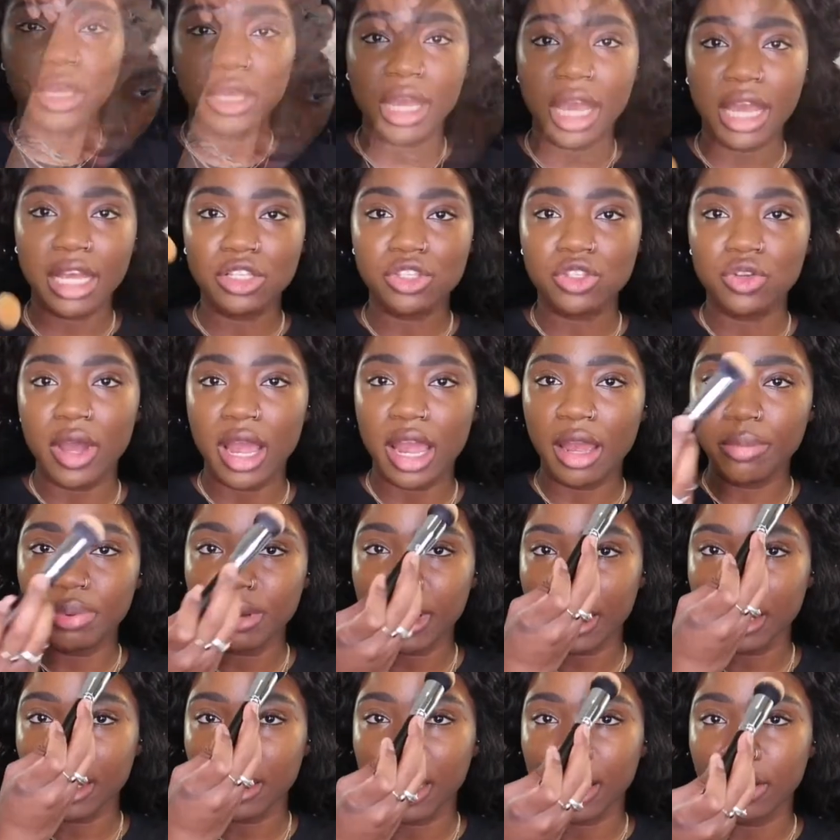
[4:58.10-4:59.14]
you guys, so I
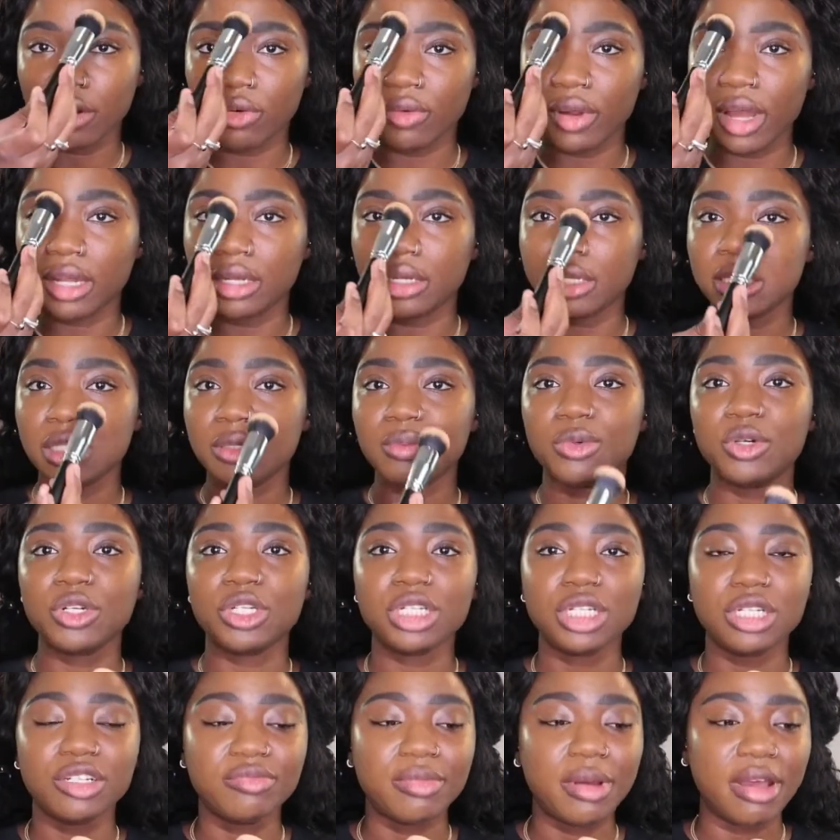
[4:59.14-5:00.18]
applied it like around this
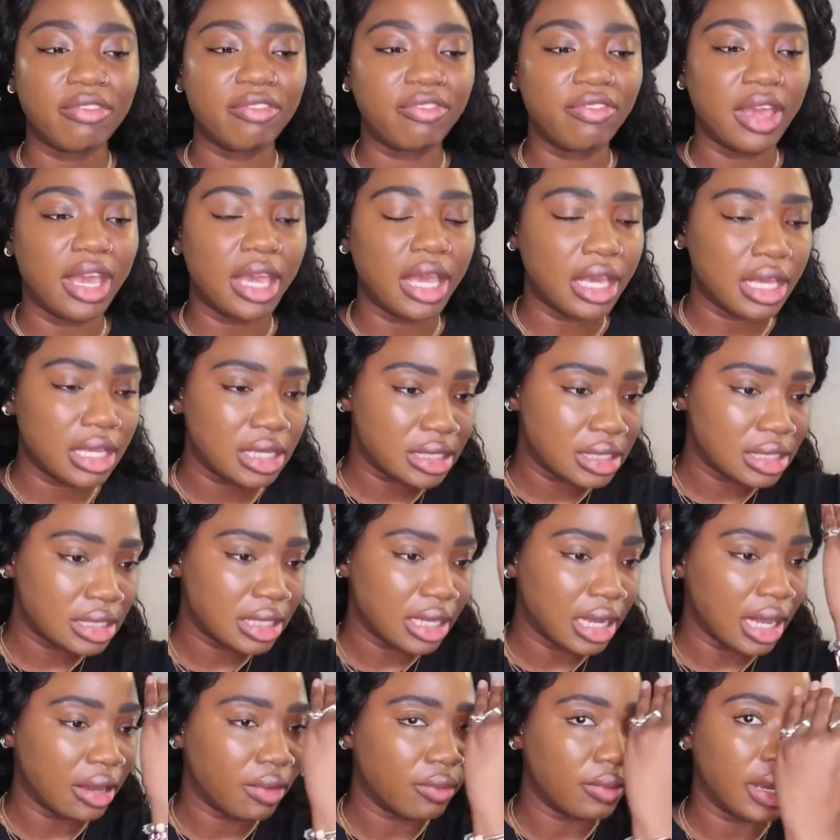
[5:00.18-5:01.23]
portion of my face,
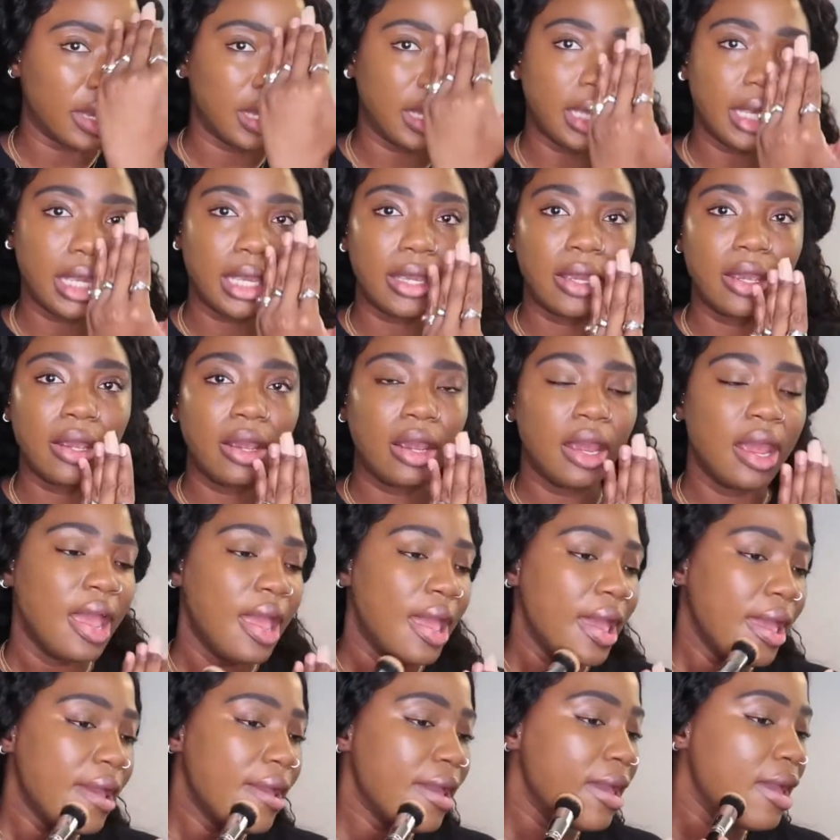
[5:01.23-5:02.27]
like right here,
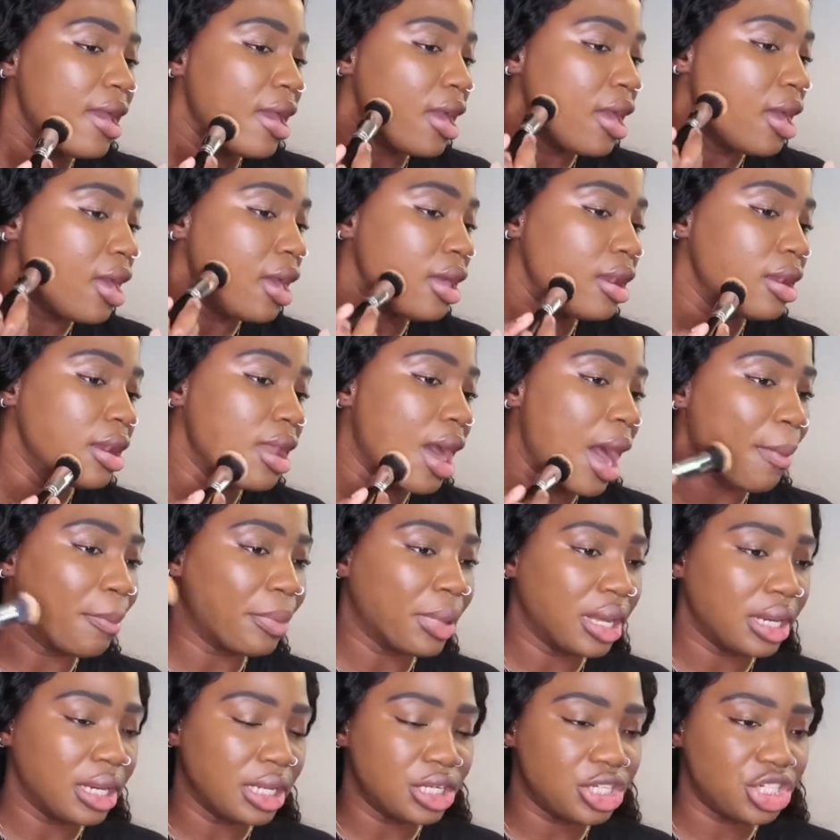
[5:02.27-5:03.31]
and I'm
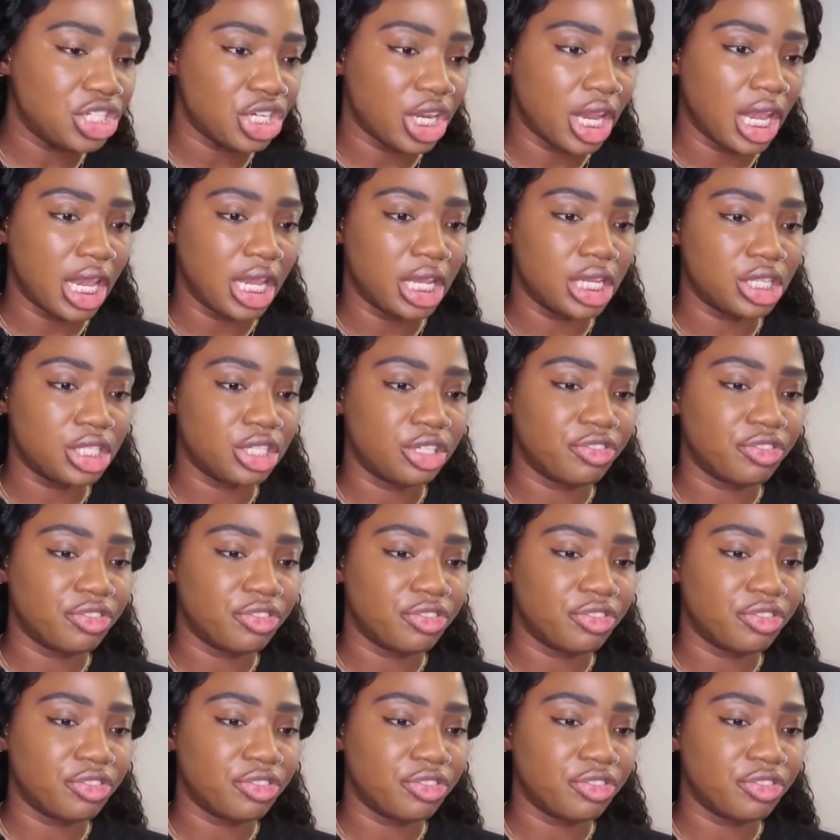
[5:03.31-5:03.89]
gonna change